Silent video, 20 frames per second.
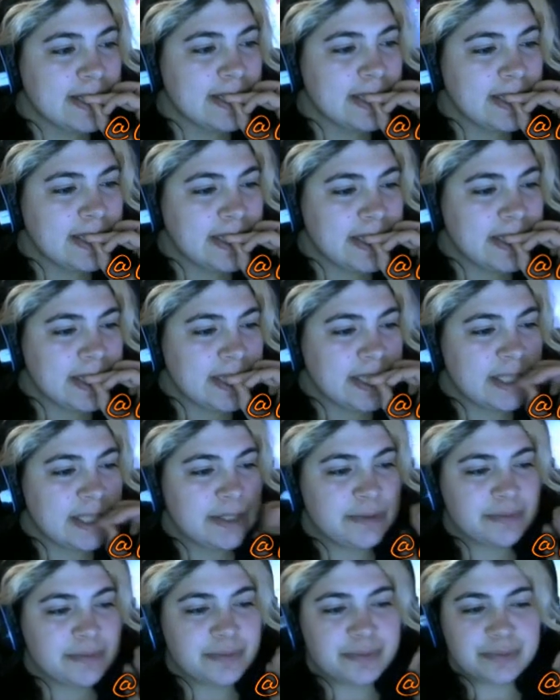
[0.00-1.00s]

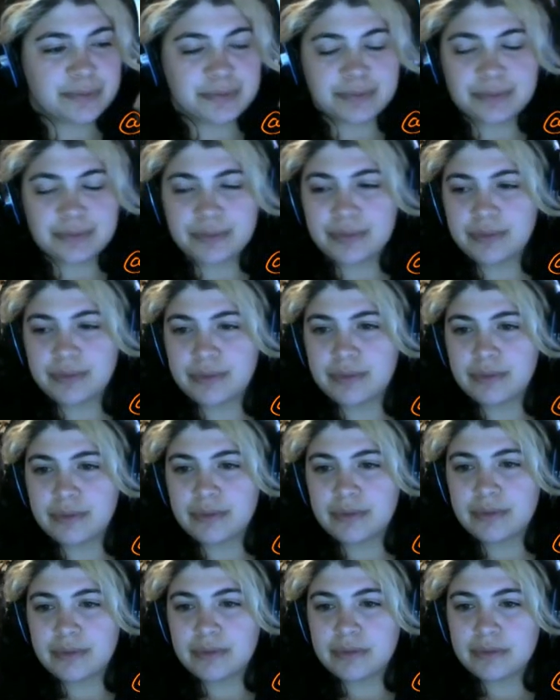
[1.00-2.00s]

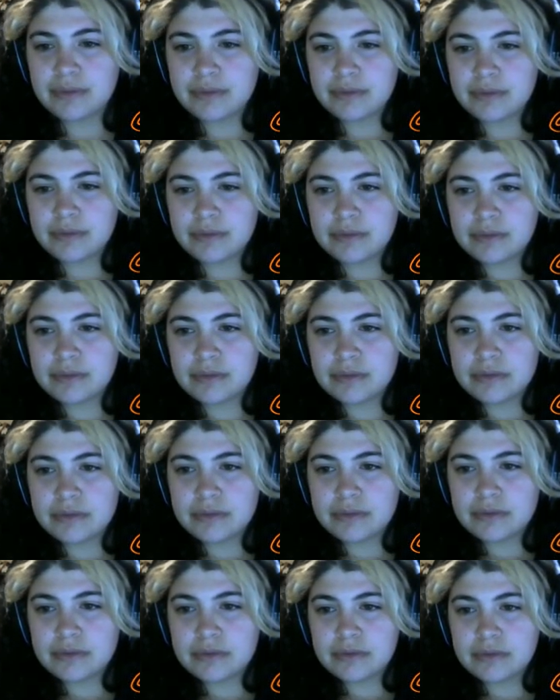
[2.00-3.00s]

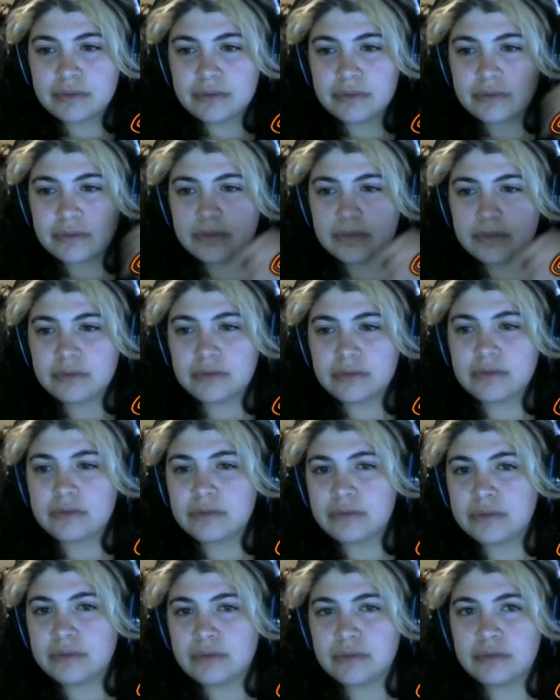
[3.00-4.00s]

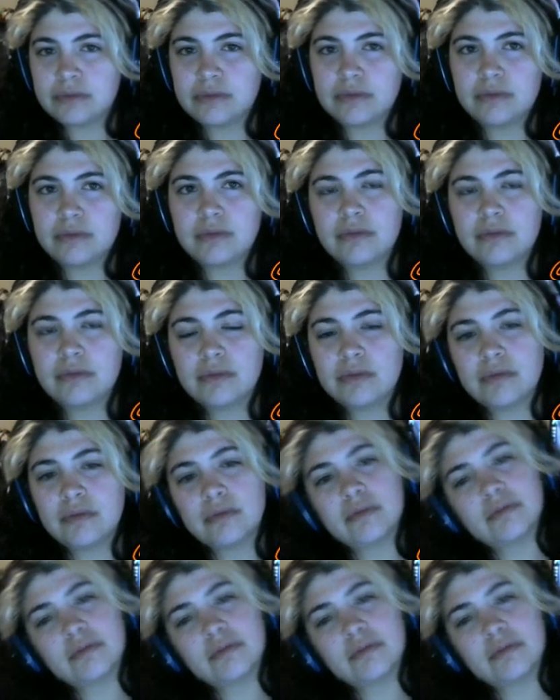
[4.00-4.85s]
[no speech]